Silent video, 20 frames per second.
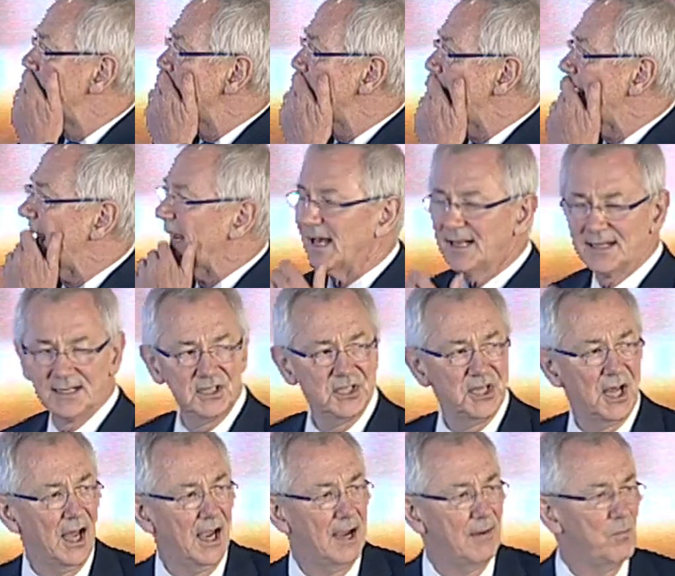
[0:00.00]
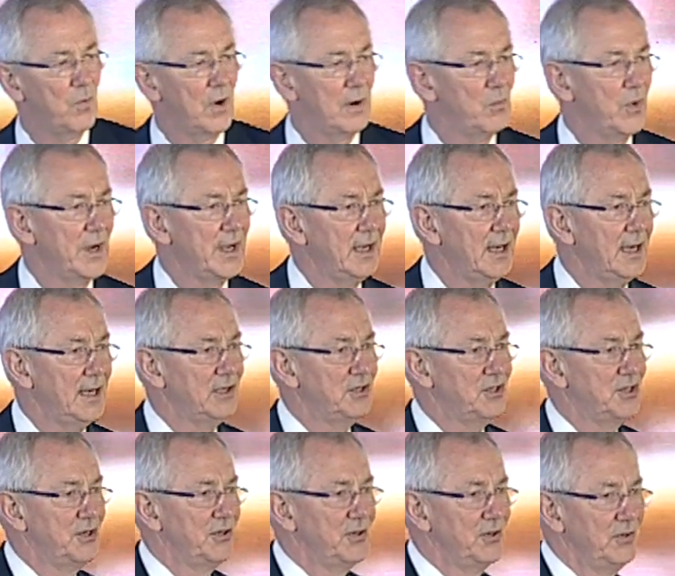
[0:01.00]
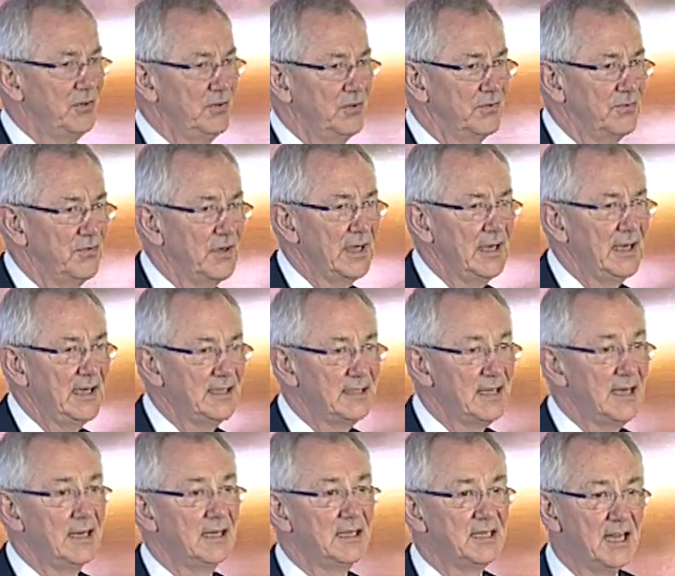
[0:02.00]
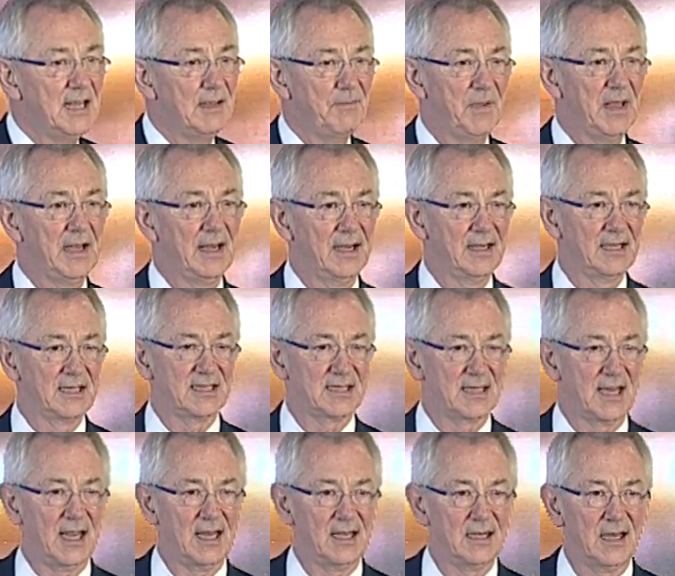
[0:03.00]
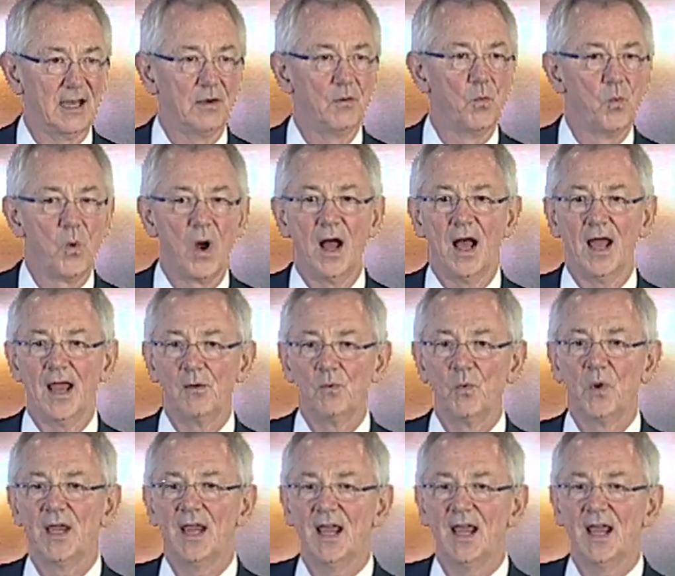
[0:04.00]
And at a time when we need to really dig deep in understanding why we